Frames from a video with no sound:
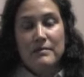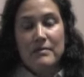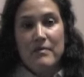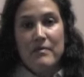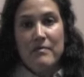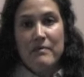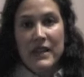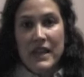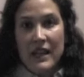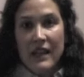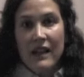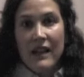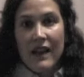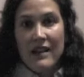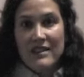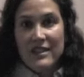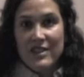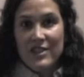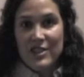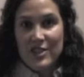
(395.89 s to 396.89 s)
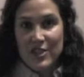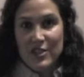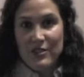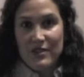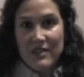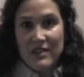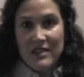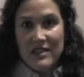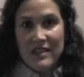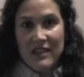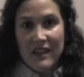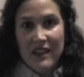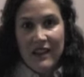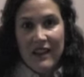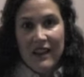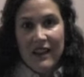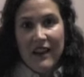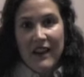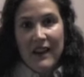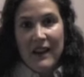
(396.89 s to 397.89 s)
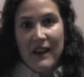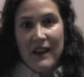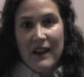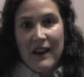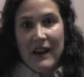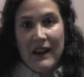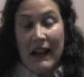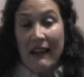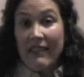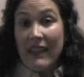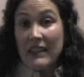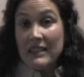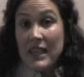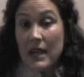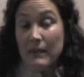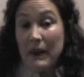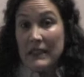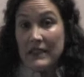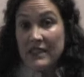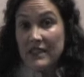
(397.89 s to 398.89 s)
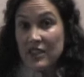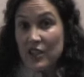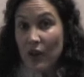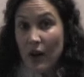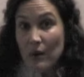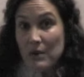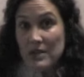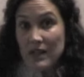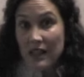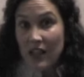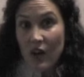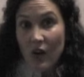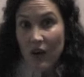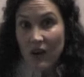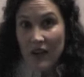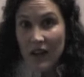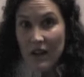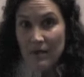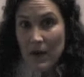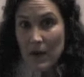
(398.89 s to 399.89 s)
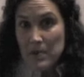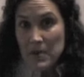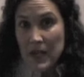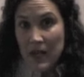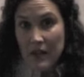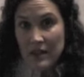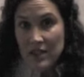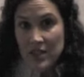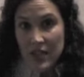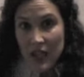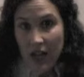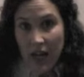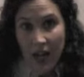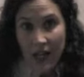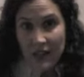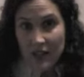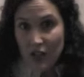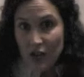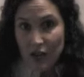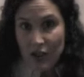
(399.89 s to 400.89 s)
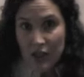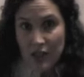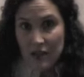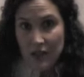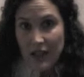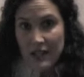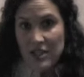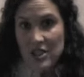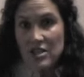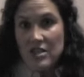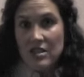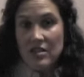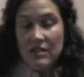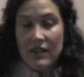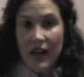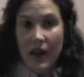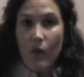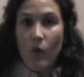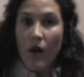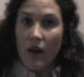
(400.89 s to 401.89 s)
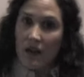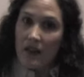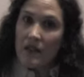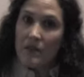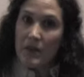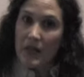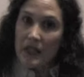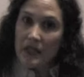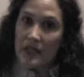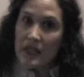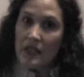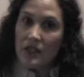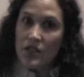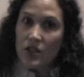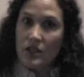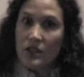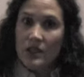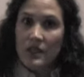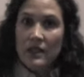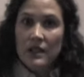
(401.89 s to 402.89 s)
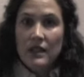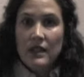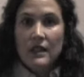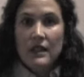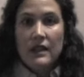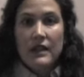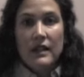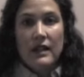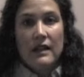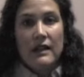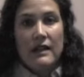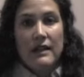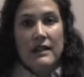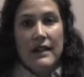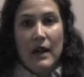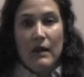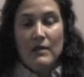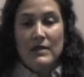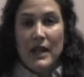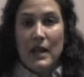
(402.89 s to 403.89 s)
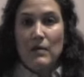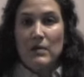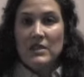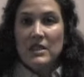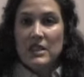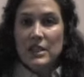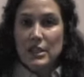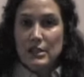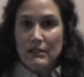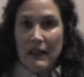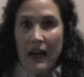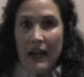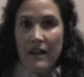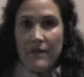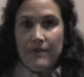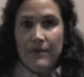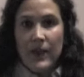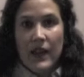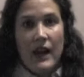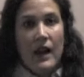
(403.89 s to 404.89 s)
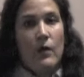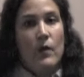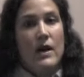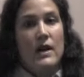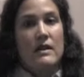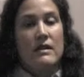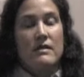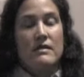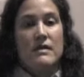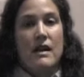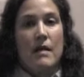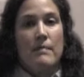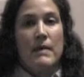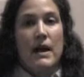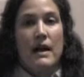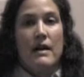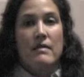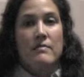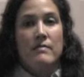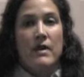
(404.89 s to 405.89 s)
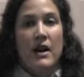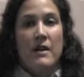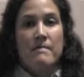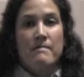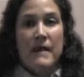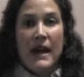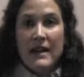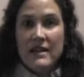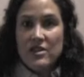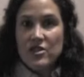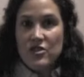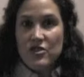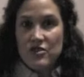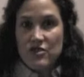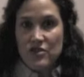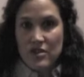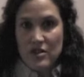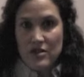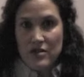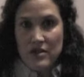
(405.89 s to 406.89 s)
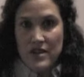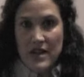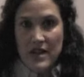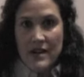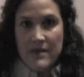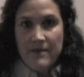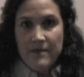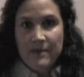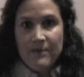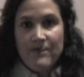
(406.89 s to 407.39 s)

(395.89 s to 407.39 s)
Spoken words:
me as a student. And at that time, I didn't know I was going to go on to get my PhD. I had no clue. I just knew that I wanted to be a teacher. And I was able to do that, and then I went and got my master's degree,